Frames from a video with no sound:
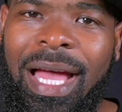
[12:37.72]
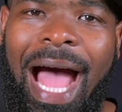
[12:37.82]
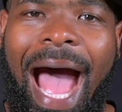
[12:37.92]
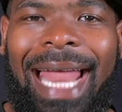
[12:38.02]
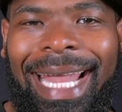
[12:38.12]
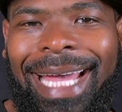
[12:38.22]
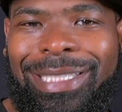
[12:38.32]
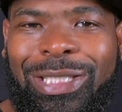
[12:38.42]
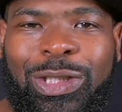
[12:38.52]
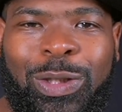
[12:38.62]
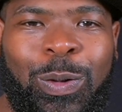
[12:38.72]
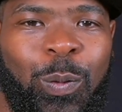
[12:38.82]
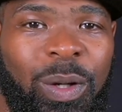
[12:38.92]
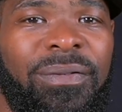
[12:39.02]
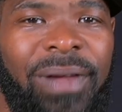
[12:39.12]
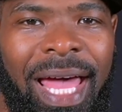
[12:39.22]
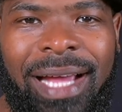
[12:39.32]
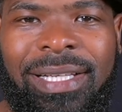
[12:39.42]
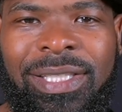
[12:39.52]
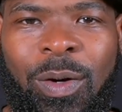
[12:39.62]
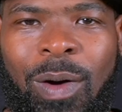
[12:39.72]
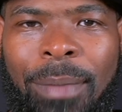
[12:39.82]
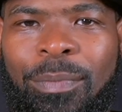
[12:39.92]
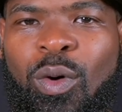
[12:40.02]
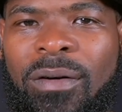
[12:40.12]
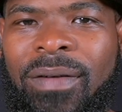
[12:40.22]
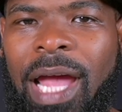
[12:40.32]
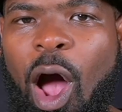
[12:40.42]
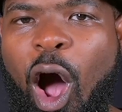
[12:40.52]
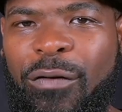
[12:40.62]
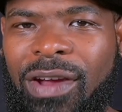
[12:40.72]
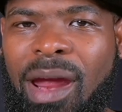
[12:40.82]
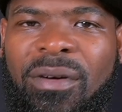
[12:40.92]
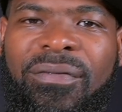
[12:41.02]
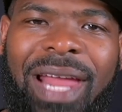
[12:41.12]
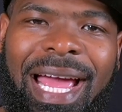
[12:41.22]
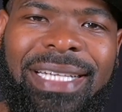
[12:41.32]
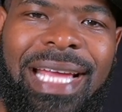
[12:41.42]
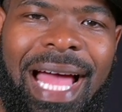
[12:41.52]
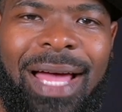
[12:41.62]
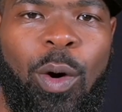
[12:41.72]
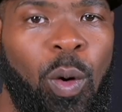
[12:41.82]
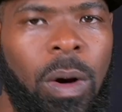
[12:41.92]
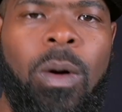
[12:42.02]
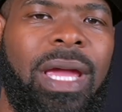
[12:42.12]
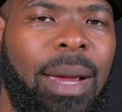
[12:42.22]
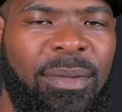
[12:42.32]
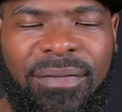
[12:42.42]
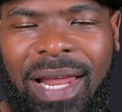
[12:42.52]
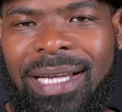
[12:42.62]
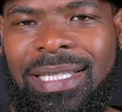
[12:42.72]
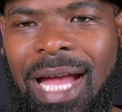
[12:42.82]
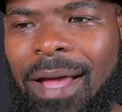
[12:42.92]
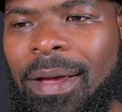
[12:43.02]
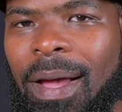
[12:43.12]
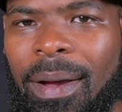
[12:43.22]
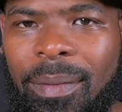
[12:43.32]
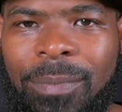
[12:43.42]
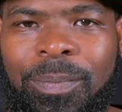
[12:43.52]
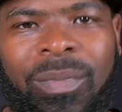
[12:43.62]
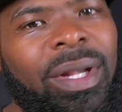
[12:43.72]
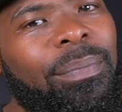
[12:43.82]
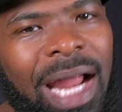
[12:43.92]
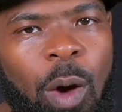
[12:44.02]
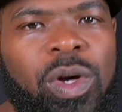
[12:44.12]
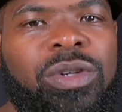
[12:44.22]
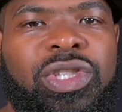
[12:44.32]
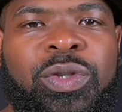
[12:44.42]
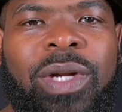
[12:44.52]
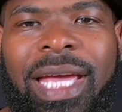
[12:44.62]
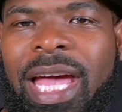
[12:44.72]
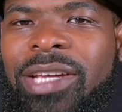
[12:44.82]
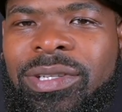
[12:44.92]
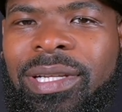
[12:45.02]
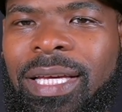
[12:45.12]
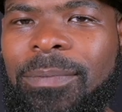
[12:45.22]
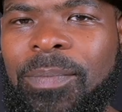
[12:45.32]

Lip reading: I like to shoot with flash, so I'm more of a off-camera flash guy or on-camera flash guy, but I will shoot occasionally